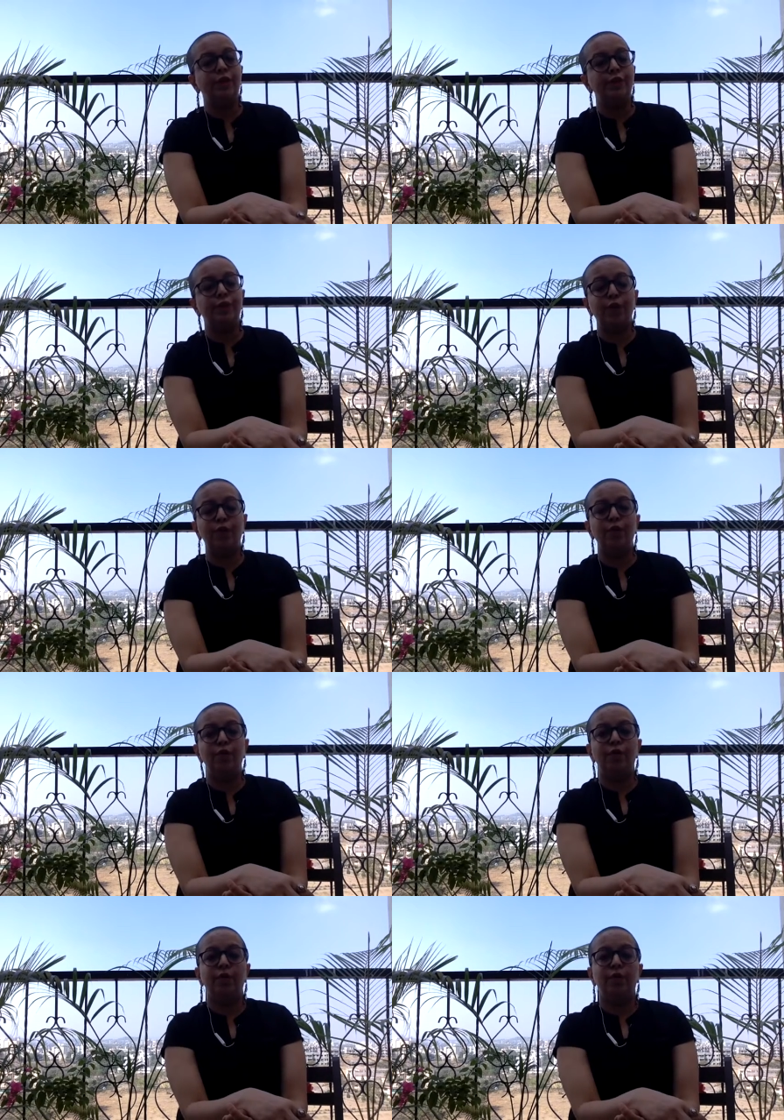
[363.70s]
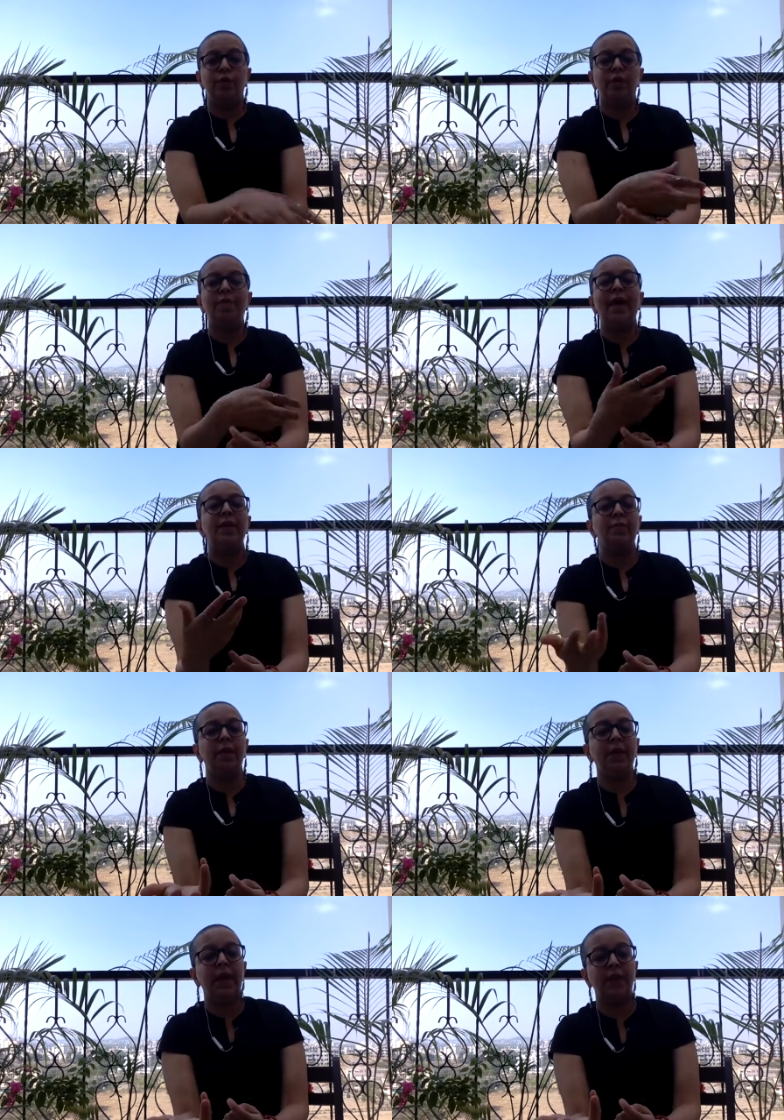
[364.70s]
So, the
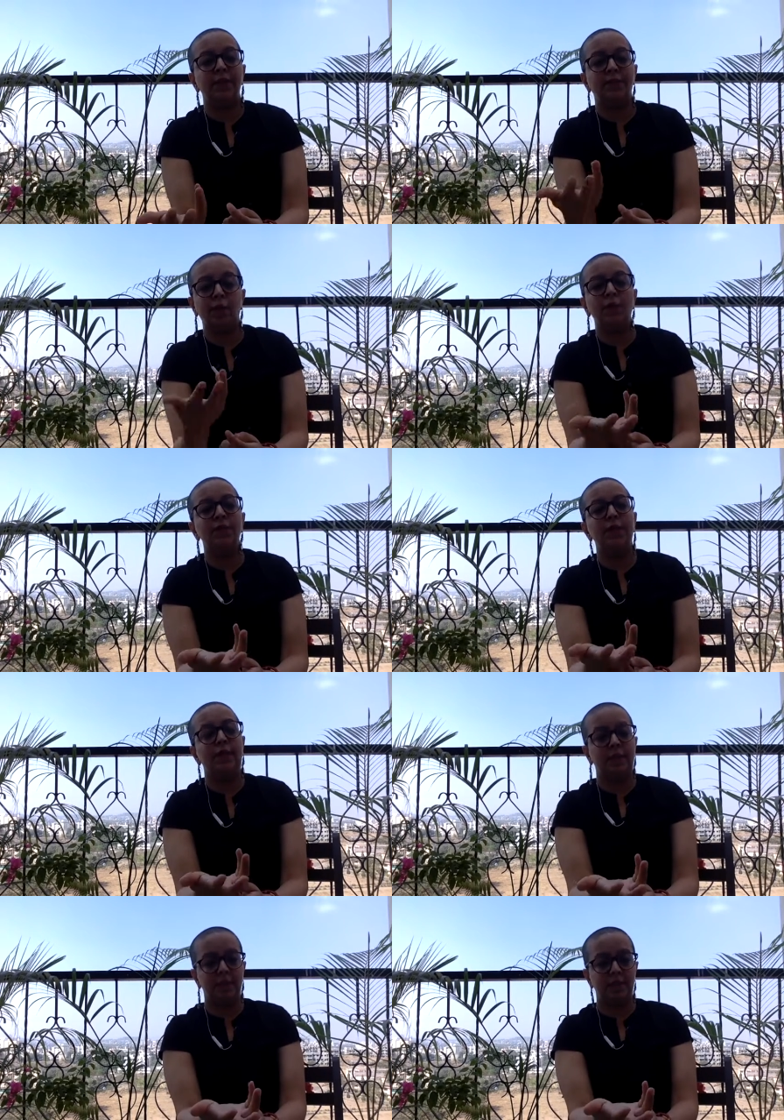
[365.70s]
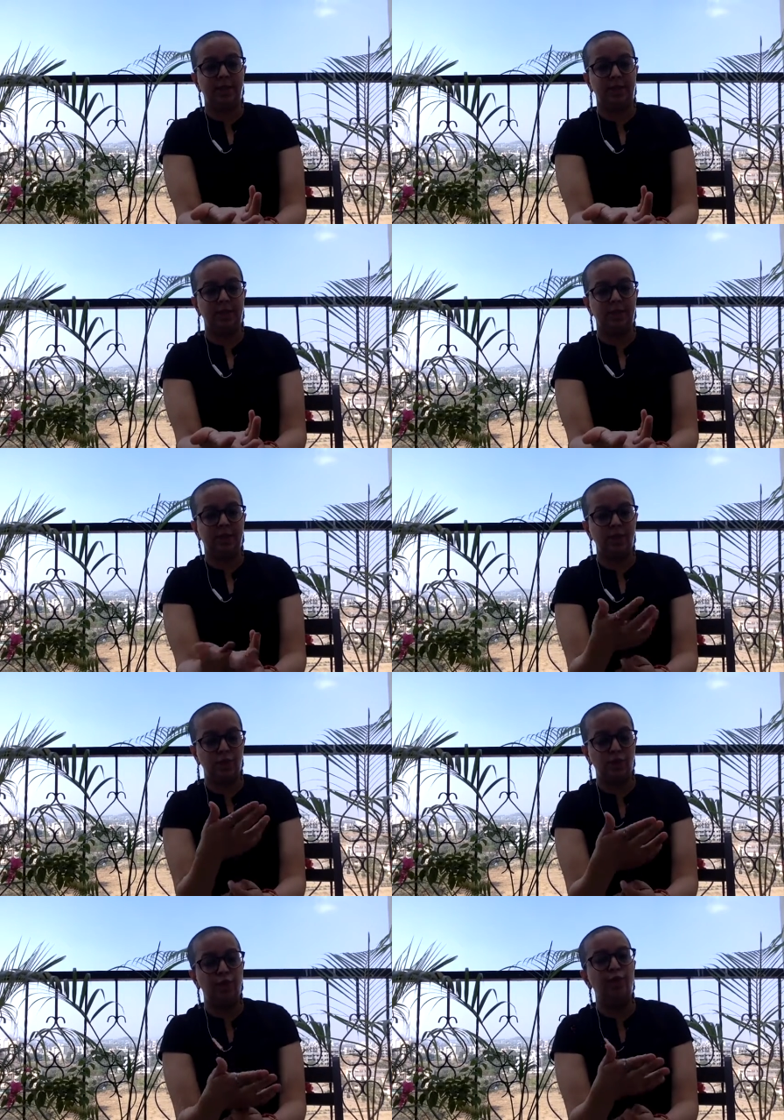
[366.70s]
pandemic has forced the Indian circuses
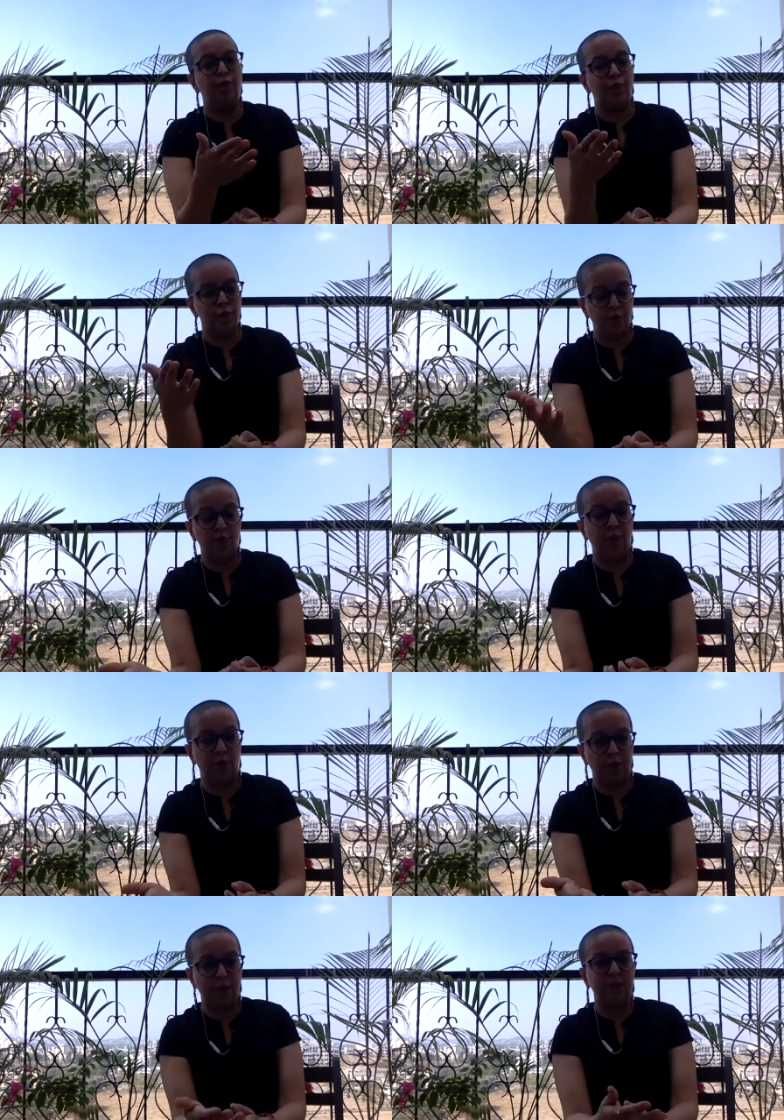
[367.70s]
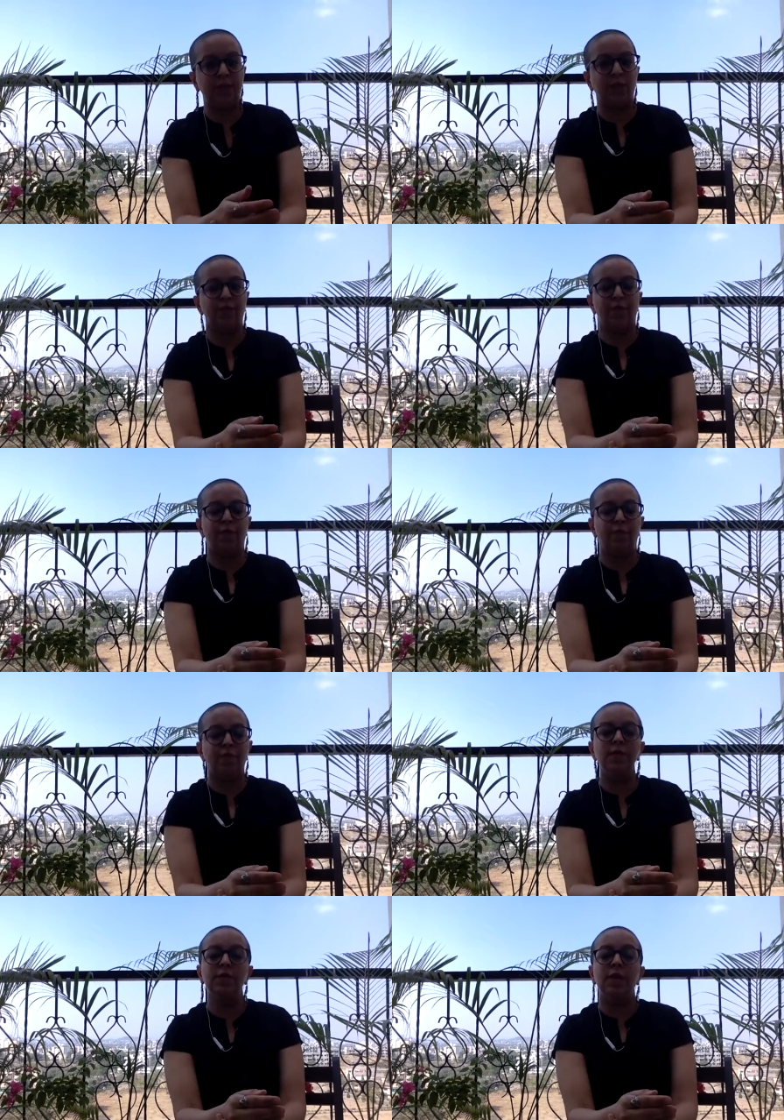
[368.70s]
to look for newer ways of
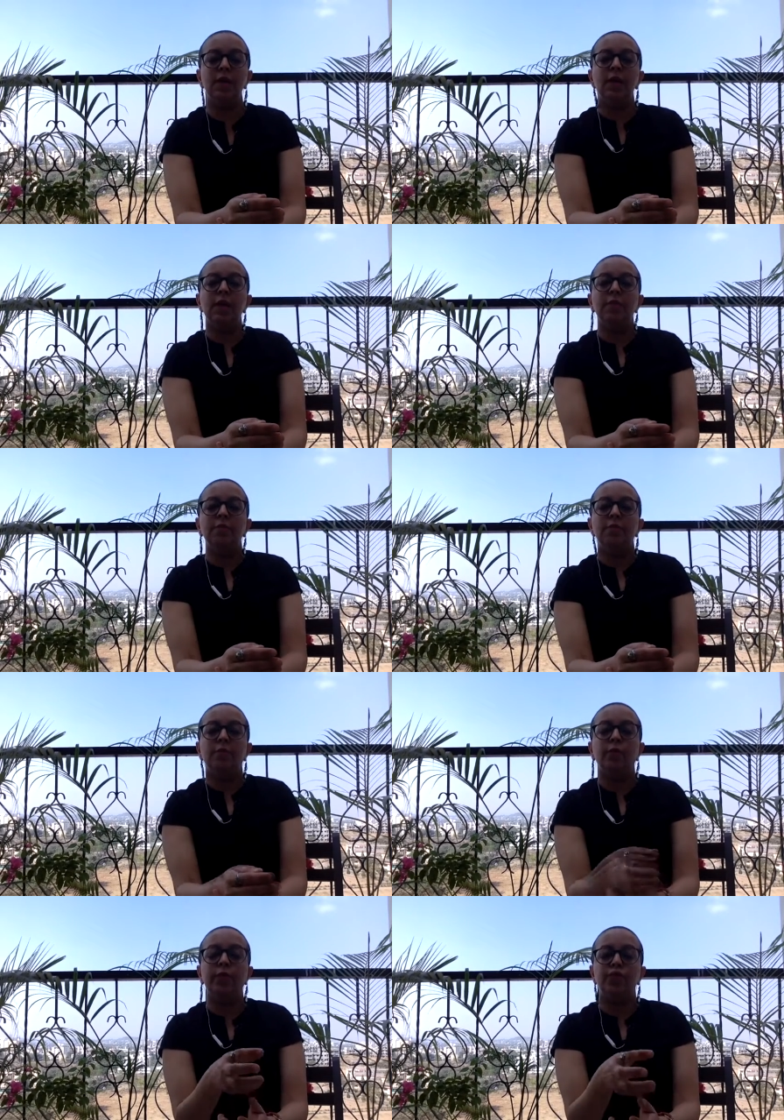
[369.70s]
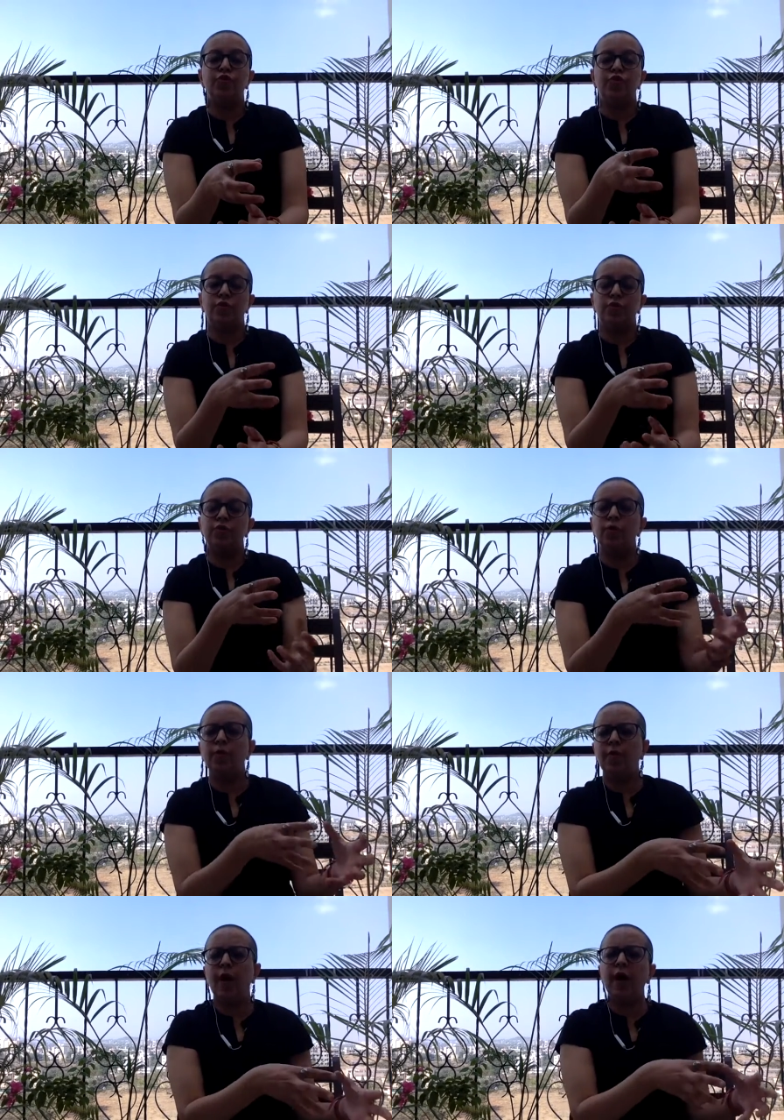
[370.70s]
performance, which so
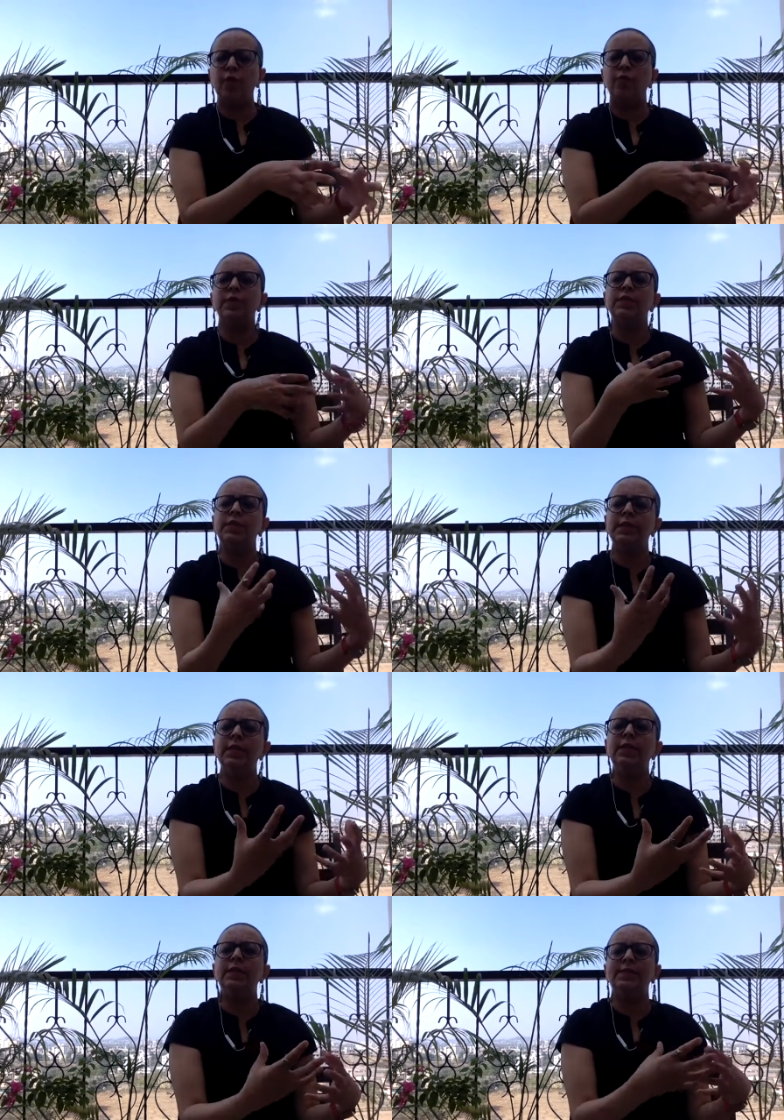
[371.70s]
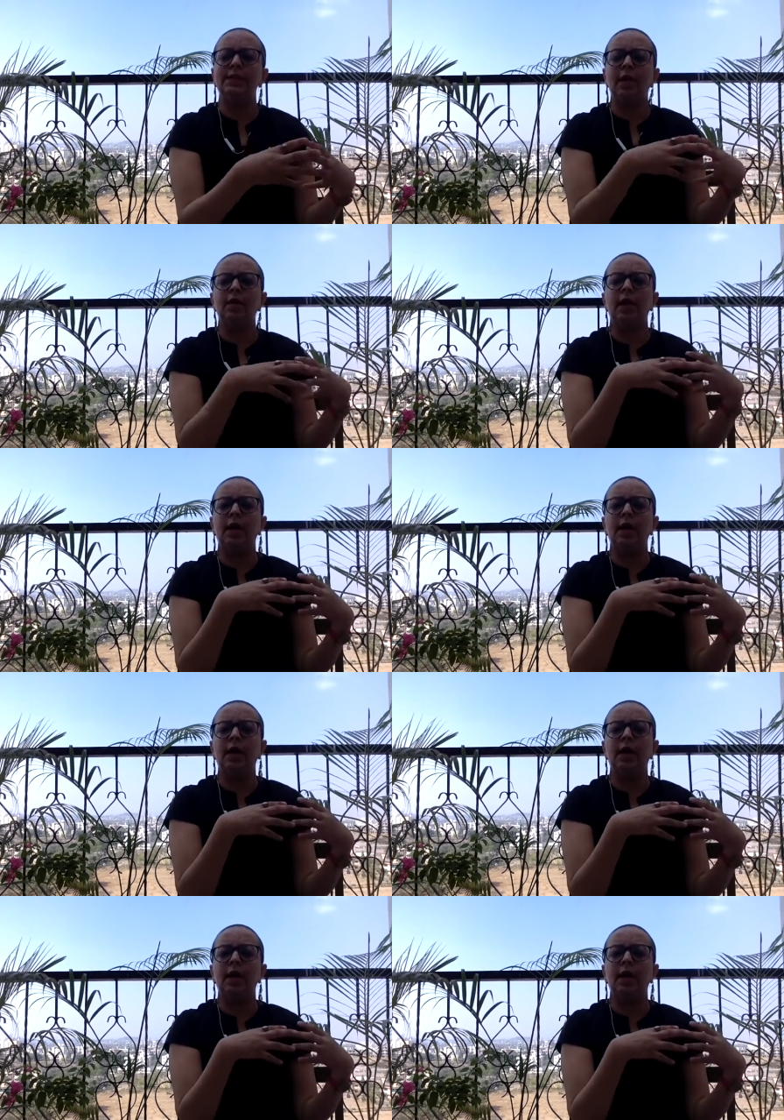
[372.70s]
far we're still stuck